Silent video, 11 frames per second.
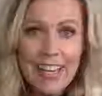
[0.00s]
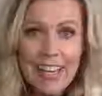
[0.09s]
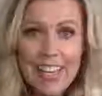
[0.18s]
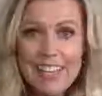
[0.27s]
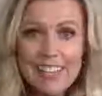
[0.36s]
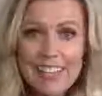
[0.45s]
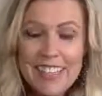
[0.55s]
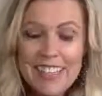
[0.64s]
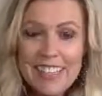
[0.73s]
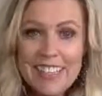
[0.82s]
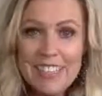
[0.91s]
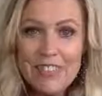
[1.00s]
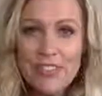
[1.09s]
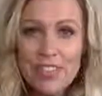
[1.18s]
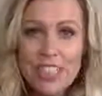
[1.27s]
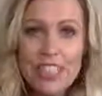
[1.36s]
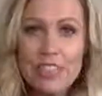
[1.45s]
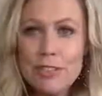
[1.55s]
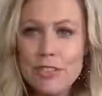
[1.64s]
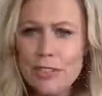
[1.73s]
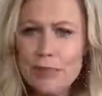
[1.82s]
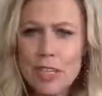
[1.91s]
Anyways, if you're on
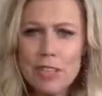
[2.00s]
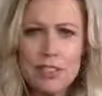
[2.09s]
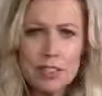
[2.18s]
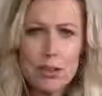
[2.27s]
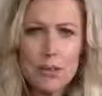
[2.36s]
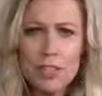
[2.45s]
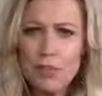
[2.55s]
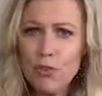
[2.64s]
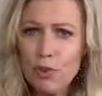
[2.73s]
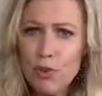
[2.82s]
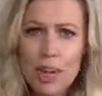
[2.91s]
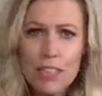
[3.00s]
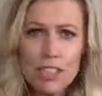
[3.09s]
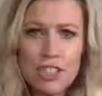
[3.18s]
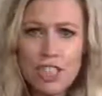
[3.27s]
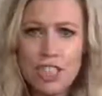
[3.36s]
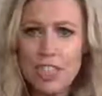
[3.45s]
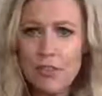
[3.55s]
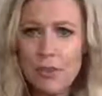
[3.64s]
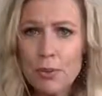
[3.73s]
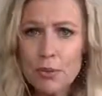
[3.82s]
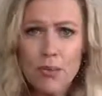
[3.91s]
YouTube, thank you so much for watching. If
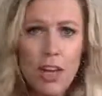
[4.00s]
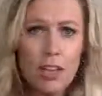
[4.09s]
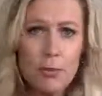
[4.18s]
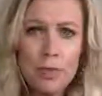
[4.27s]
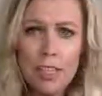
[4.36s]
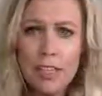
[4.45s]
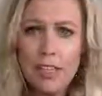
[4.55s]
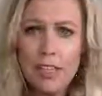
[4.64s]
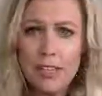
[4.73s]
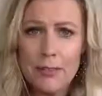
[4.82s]
you want to follow me,